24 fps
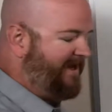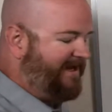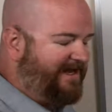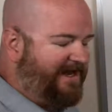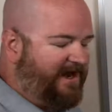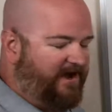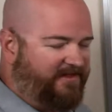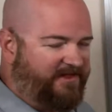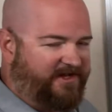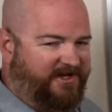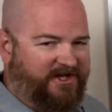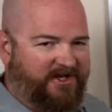
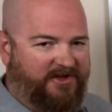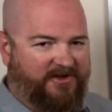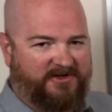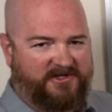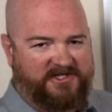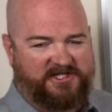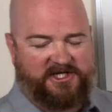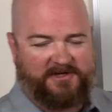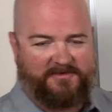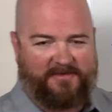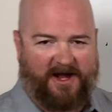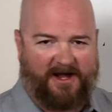Now in the
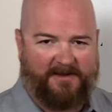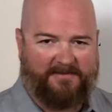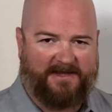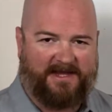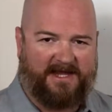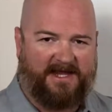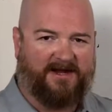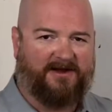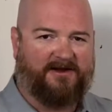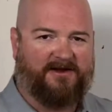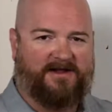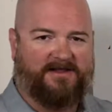news, you might be
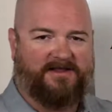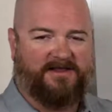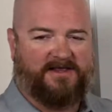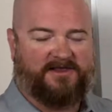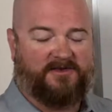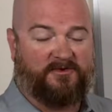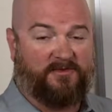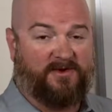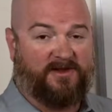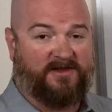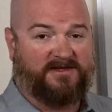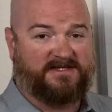hearing that
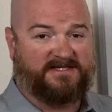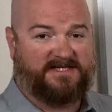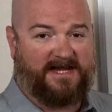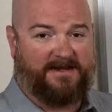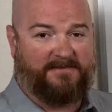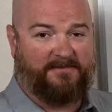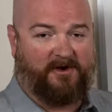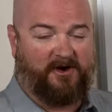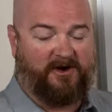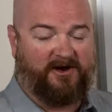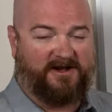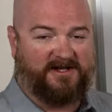the real
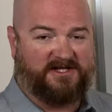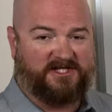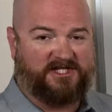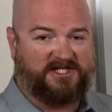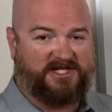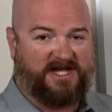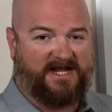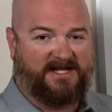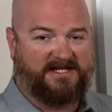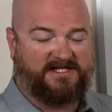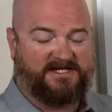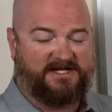estate market's
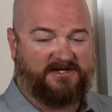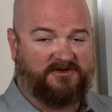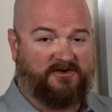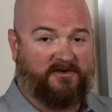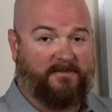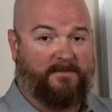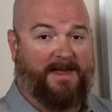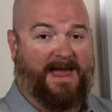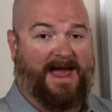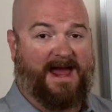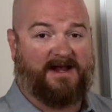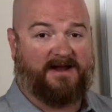changing
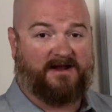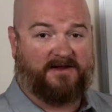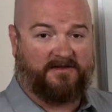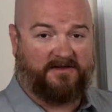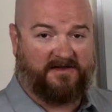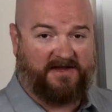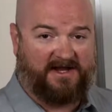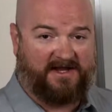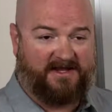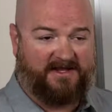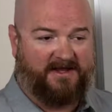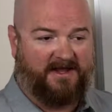
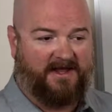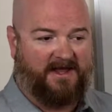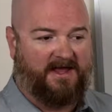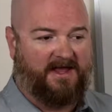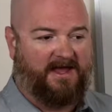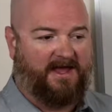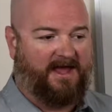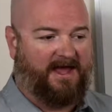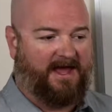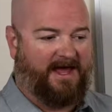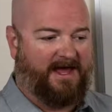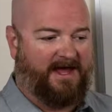dramatically,
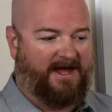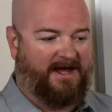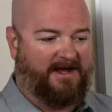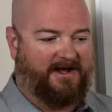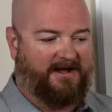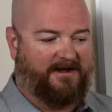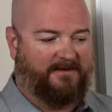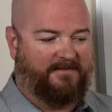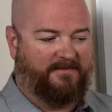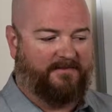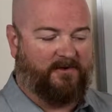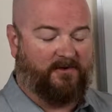
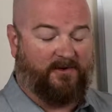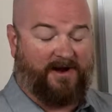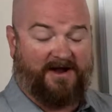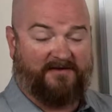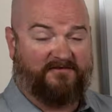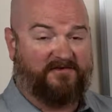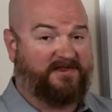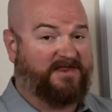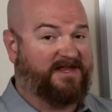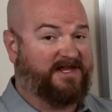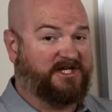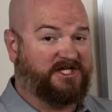or
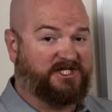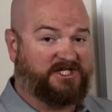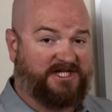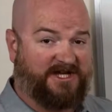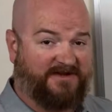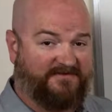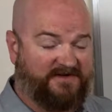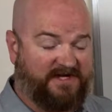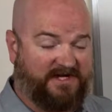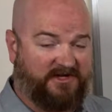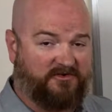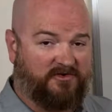everything's
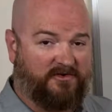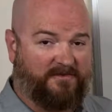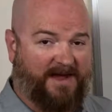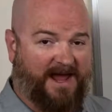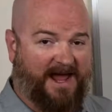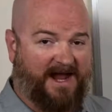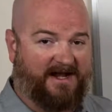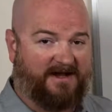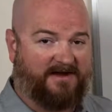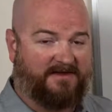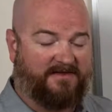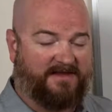shifting
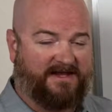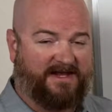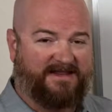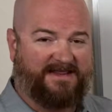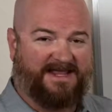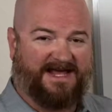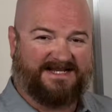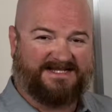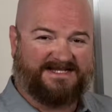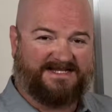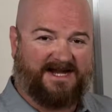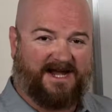dramatically, and
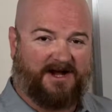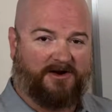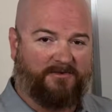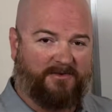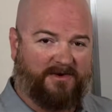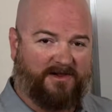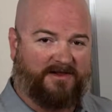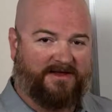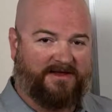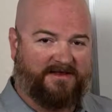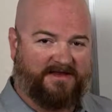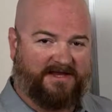that's not
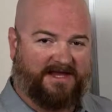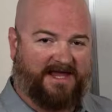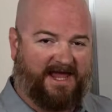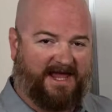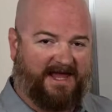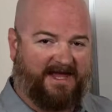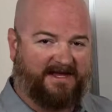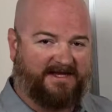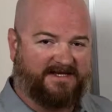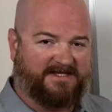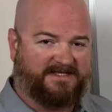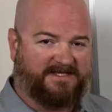really the
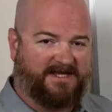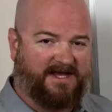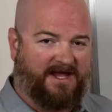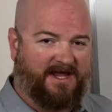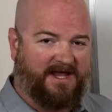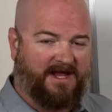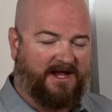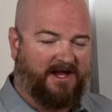case.